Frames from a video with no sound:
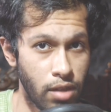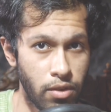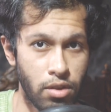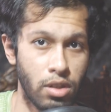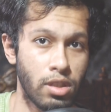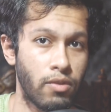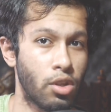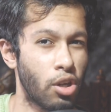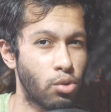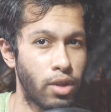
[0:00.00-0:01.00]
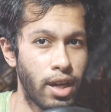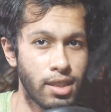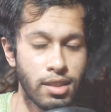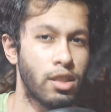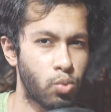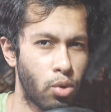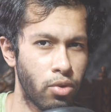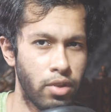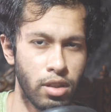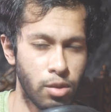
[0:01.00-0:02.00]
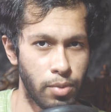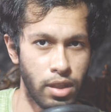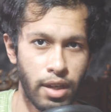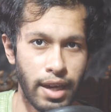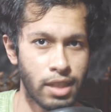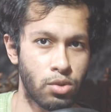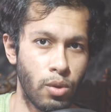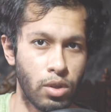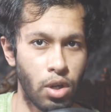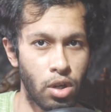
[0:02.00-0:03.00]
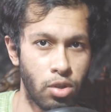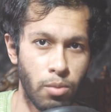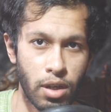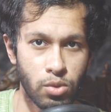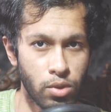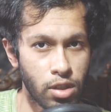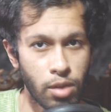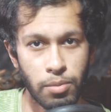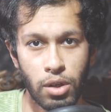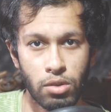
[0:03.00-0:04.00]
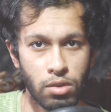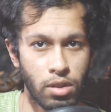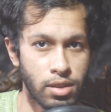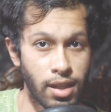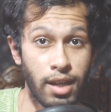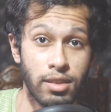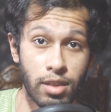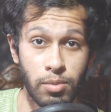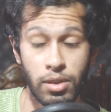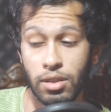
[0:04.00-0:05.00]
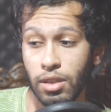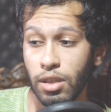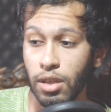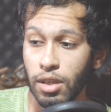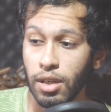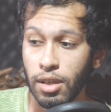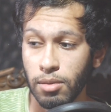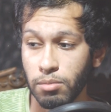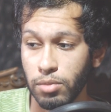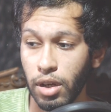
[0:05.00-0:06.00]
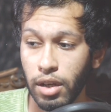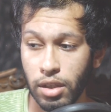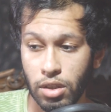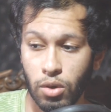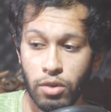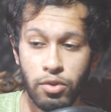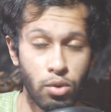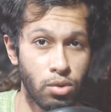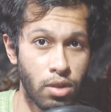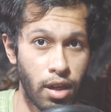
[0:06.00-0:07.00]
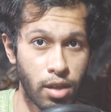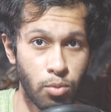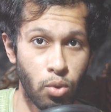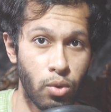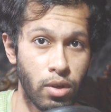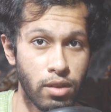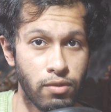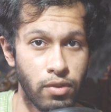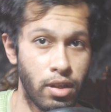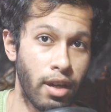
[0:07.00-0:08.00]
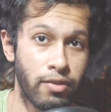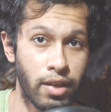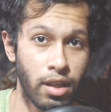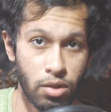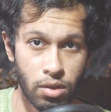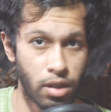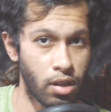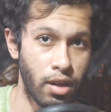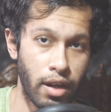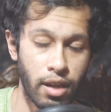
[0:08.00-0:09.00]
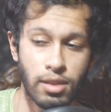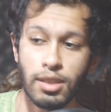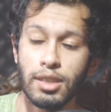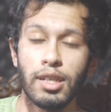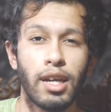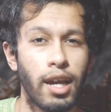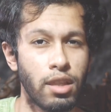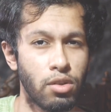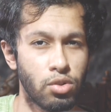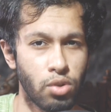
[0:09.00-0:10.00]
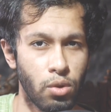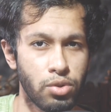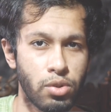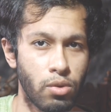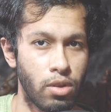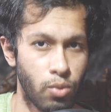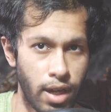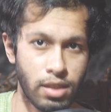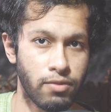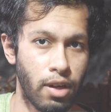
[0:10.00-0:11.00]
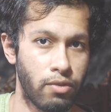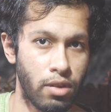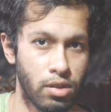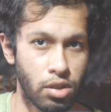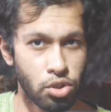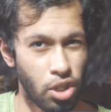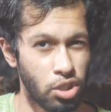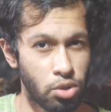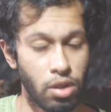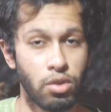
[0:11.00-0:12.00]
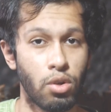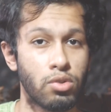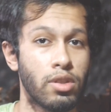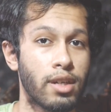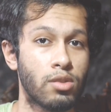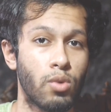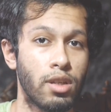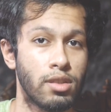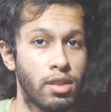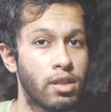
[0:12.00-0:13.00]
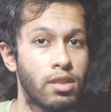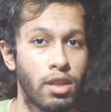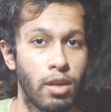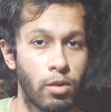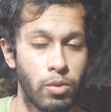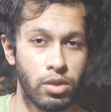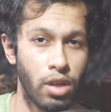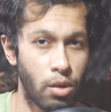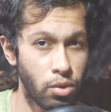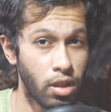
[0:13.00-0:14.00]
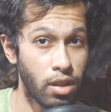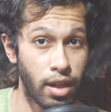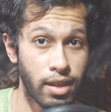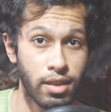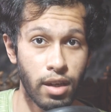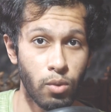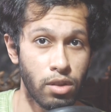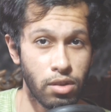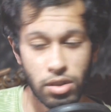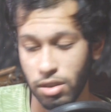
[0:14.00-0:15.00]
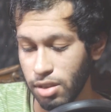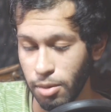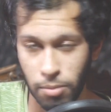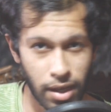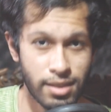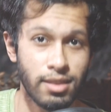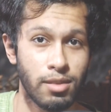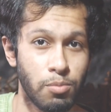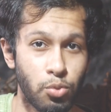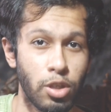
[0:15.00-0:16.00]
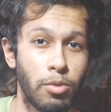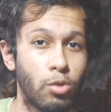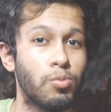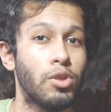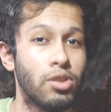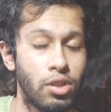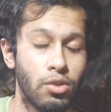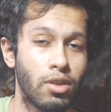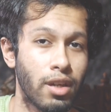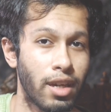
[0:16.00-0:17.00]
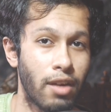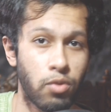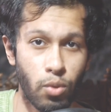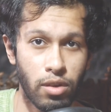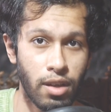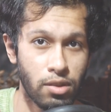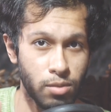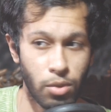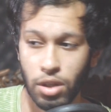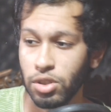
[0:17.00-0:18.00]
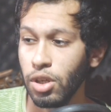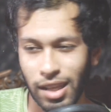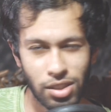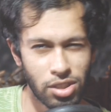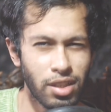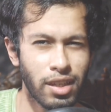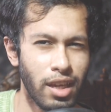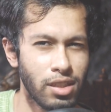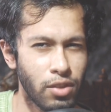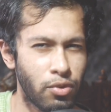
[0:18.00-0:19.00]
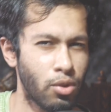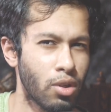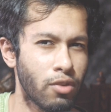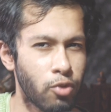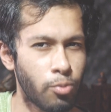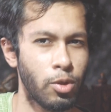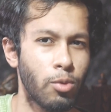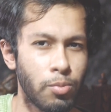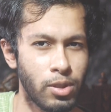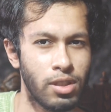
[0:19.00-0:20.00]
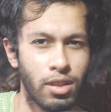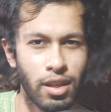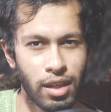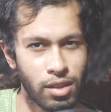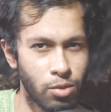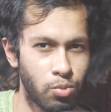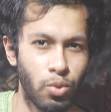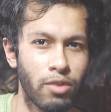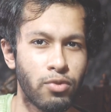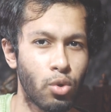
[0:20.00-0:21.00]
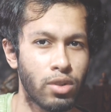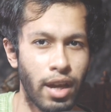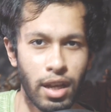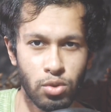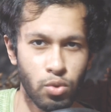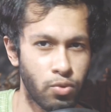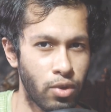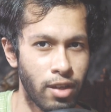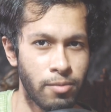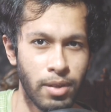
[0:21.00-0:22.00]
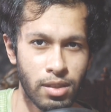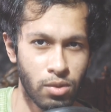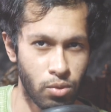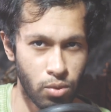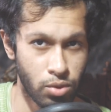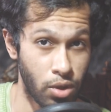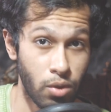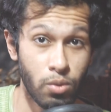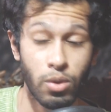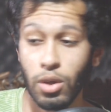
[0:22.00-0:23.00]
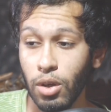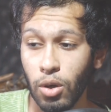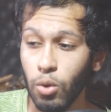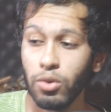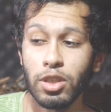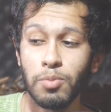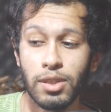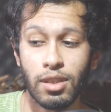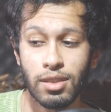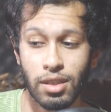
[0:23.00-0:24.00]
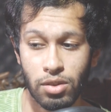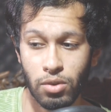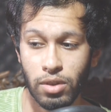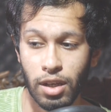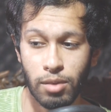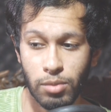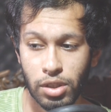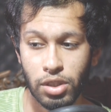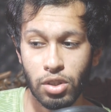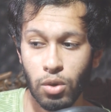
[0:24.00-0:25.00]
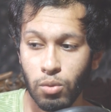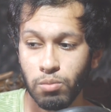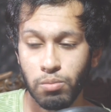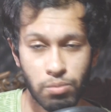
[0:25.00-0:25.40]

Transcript: 7 3700X. It's worth it to pay that extra 100 bucks when you compare it to the Skytech PC, but you know, if you're like more Nvidia fan, you can get it. And there's also the Ryzen 5 3600 on the RTX 2060 gaming PC. I really like that one. This is the best pre-built PC you can get for 1000 bucks. And just in case, if you're looking for a pre-built PC that could run Fortnite at 240 FPS or so, all these PCs could do that, but you know,